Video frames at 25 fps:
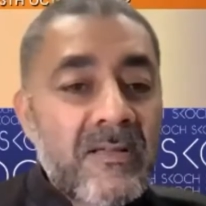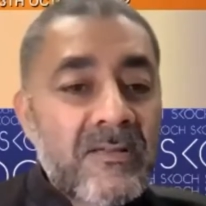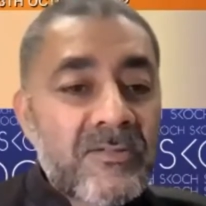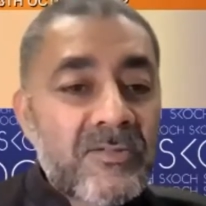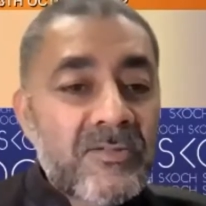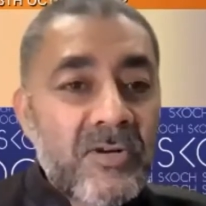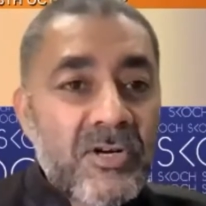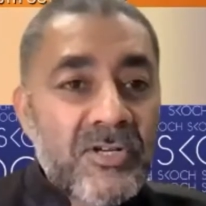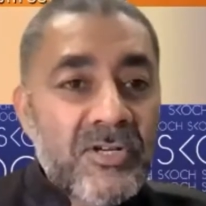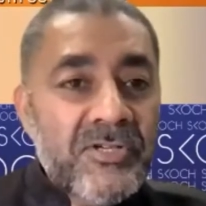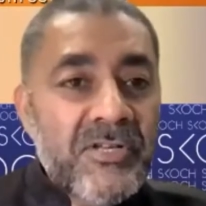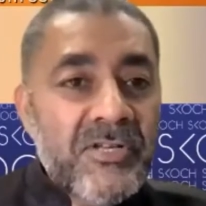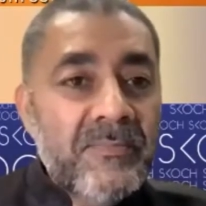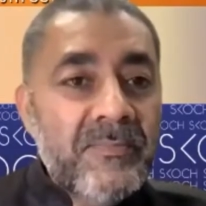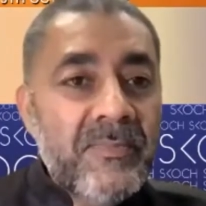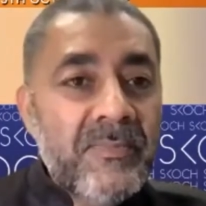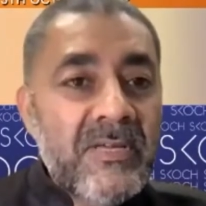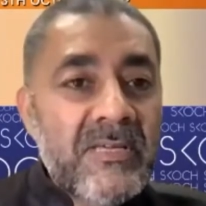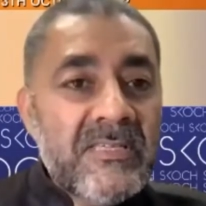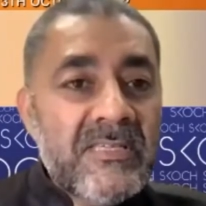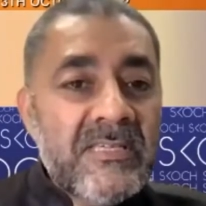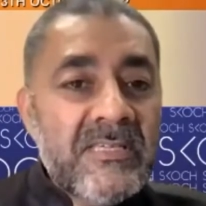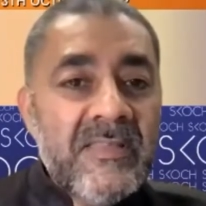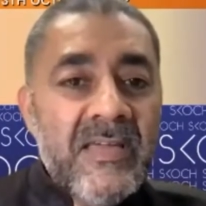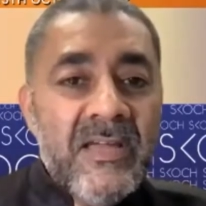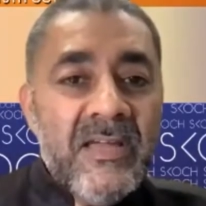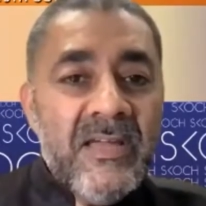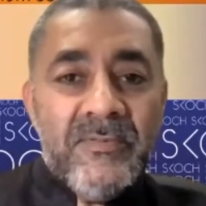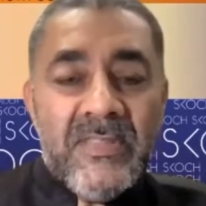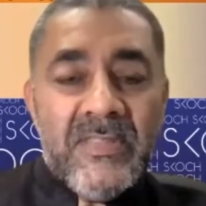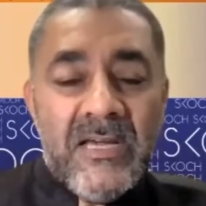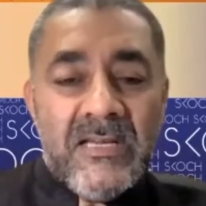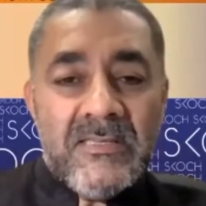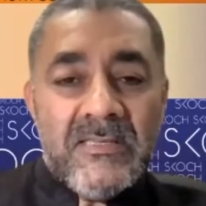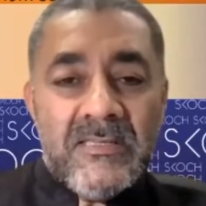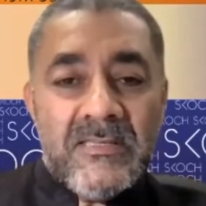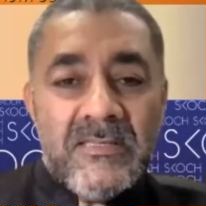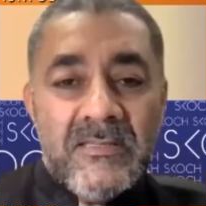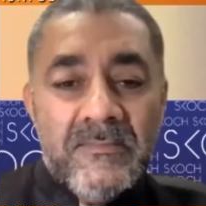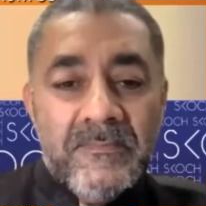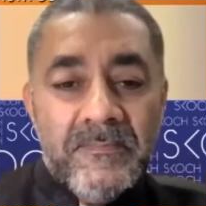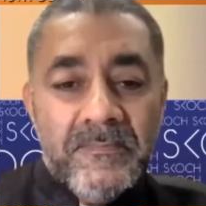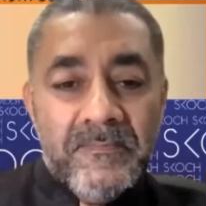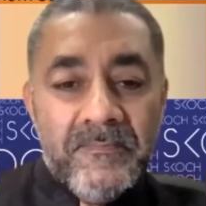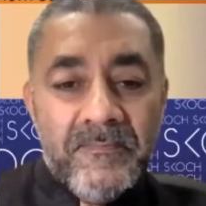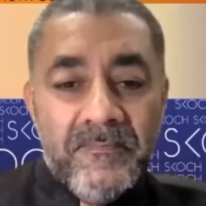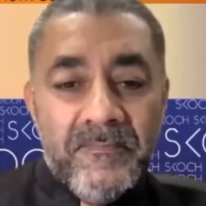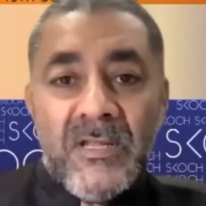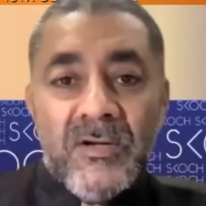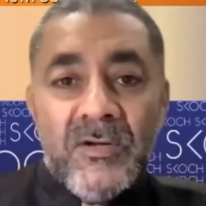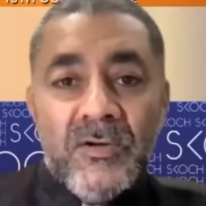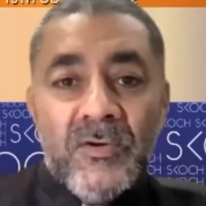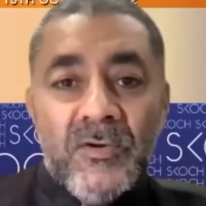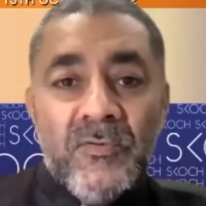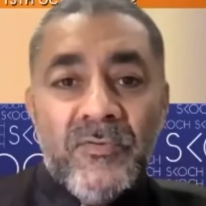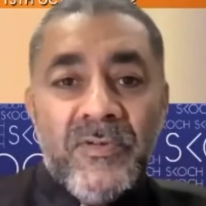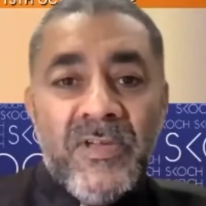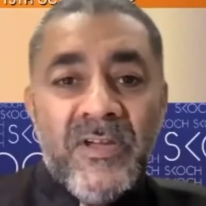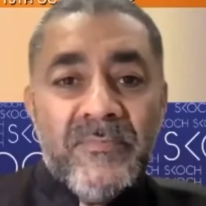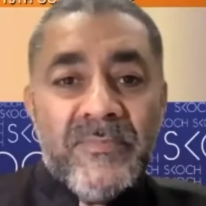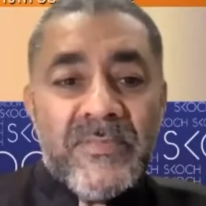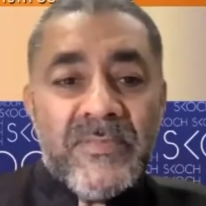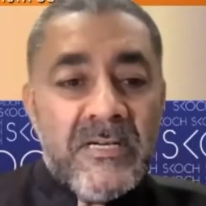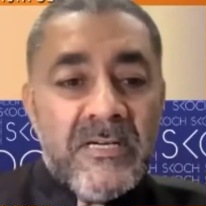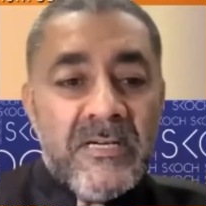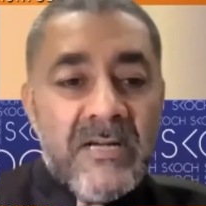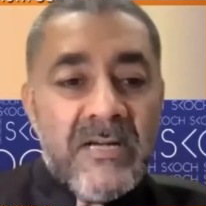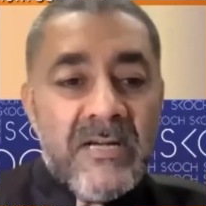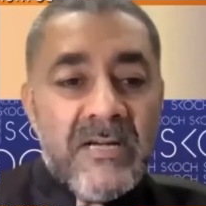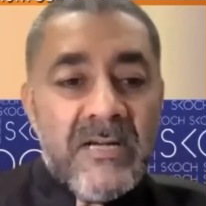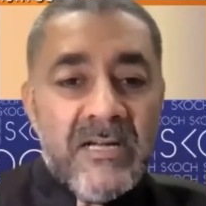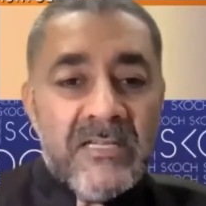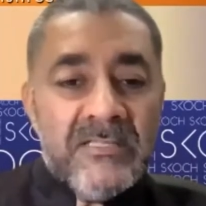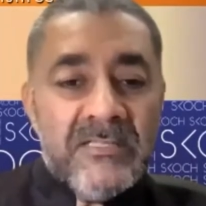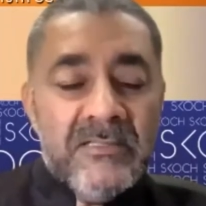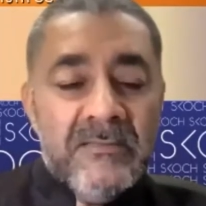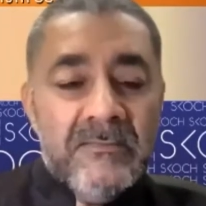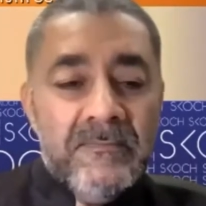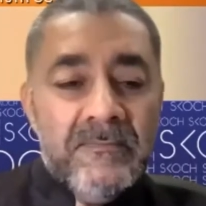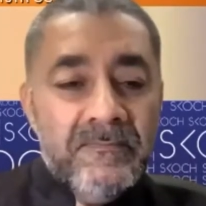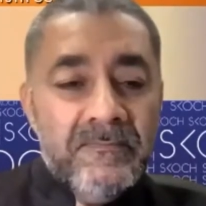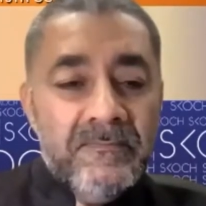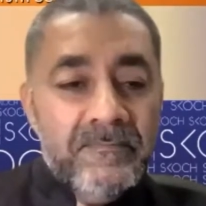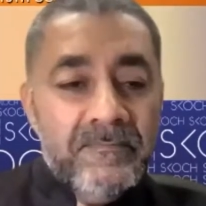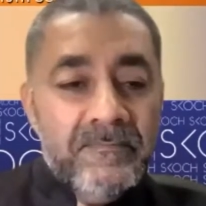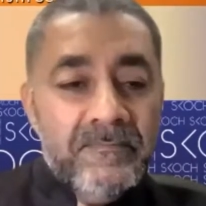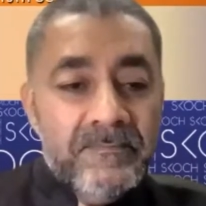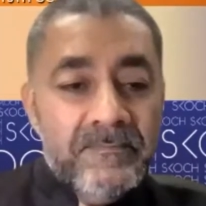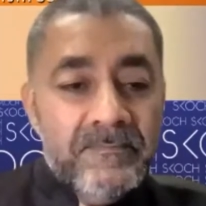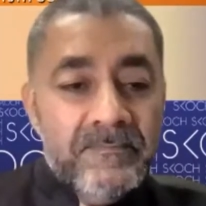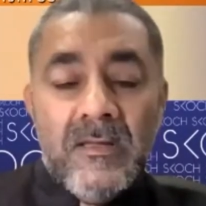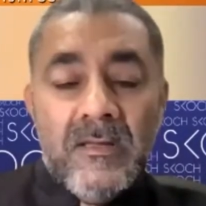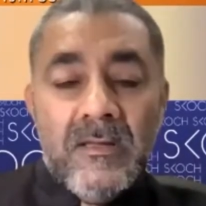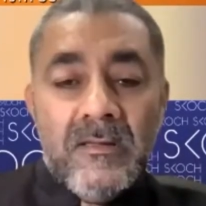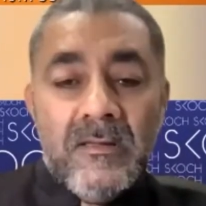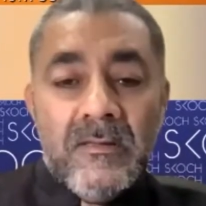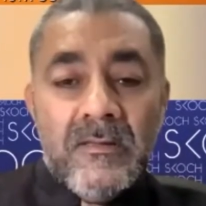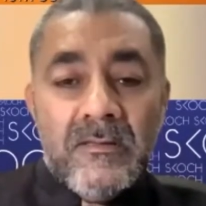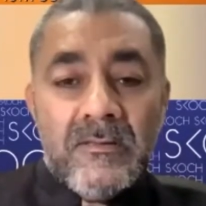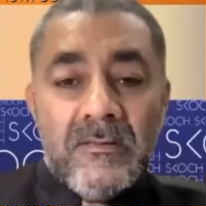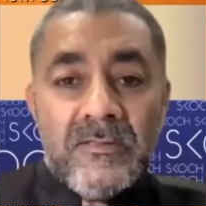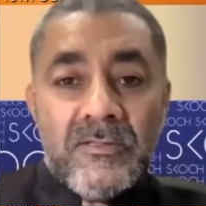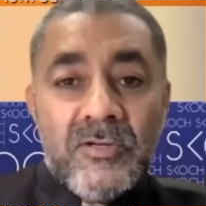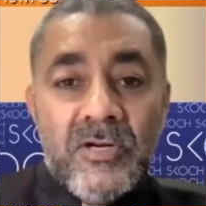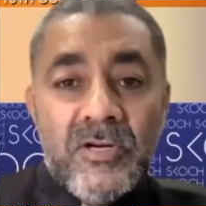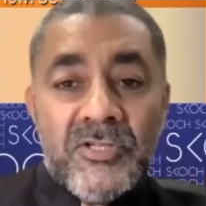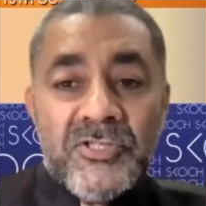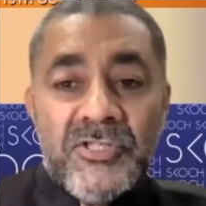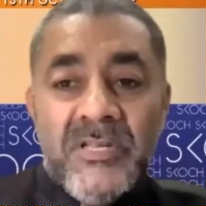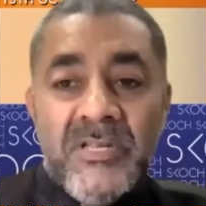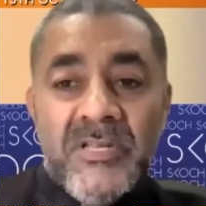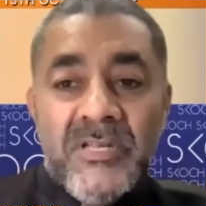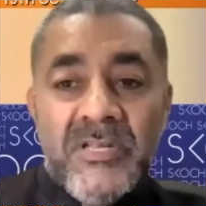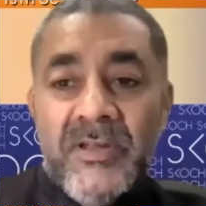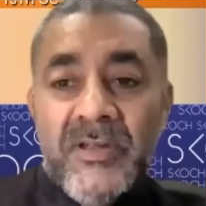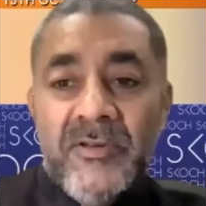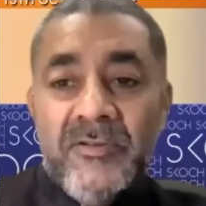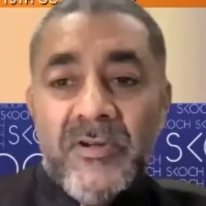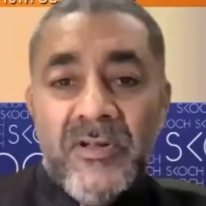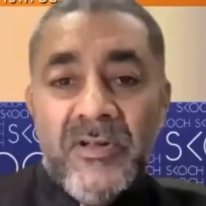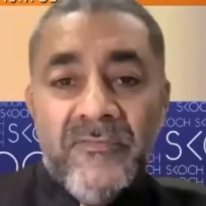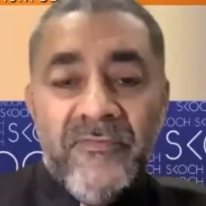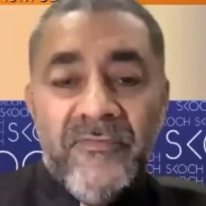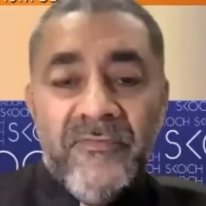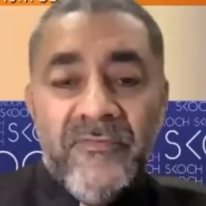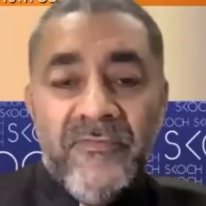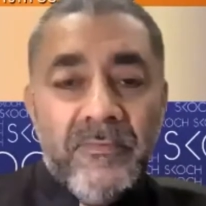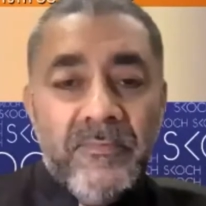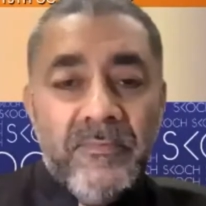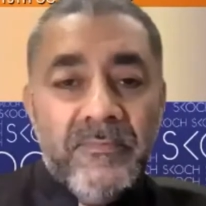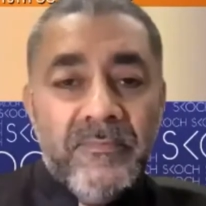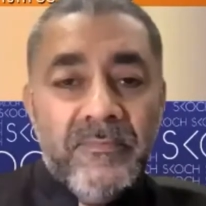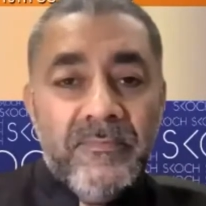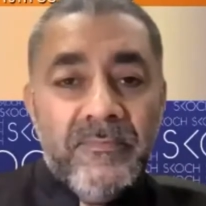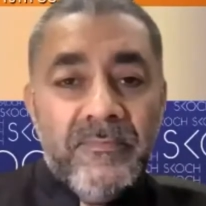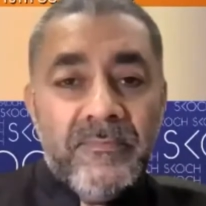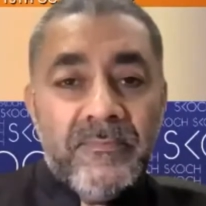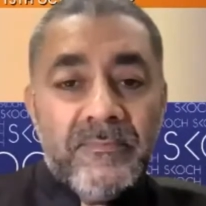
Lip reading: SKOCH team, is he there with us? Do we have Mr. Nagarajan? SKOCH team, can you confirm?